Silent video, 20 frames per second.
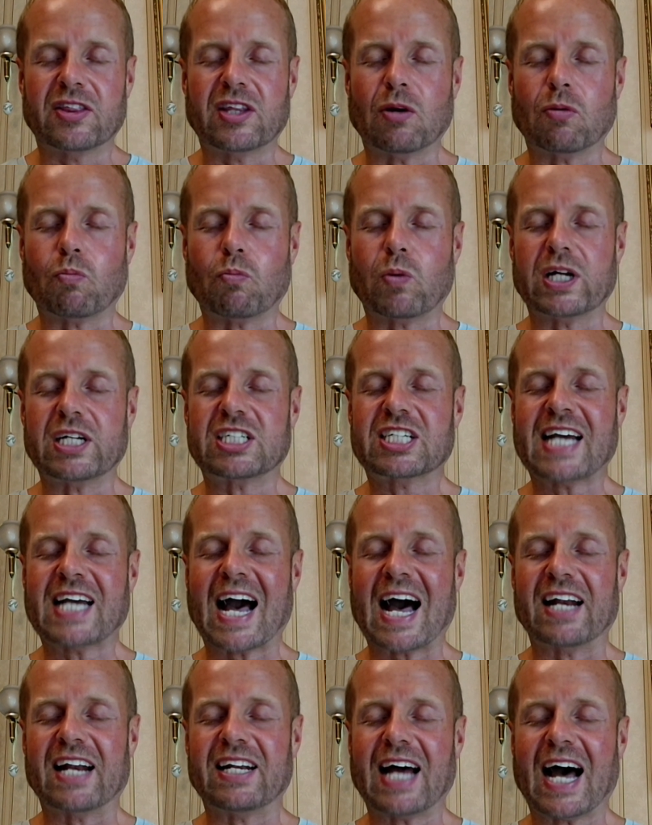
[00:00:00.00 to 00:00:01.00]
that which
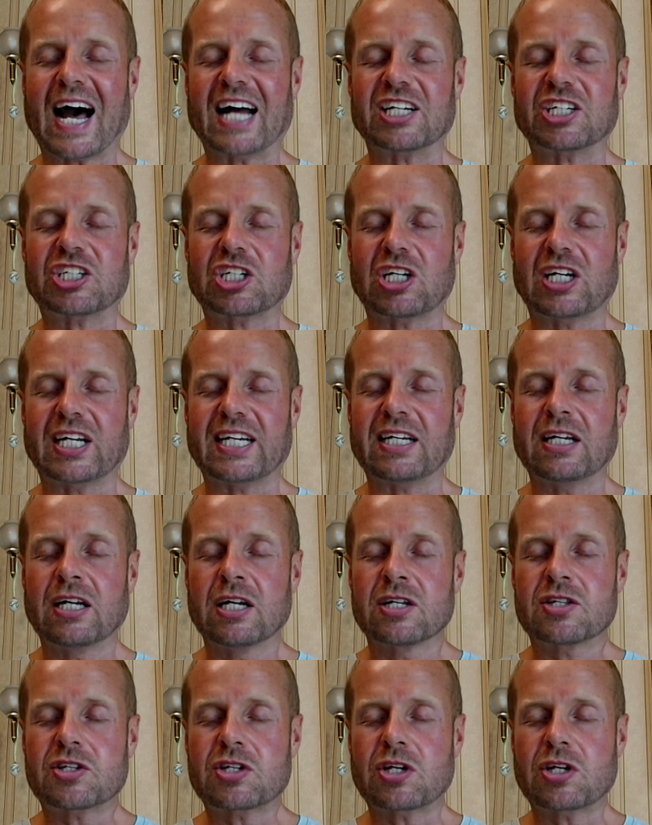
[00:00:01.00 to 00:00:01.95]
can actually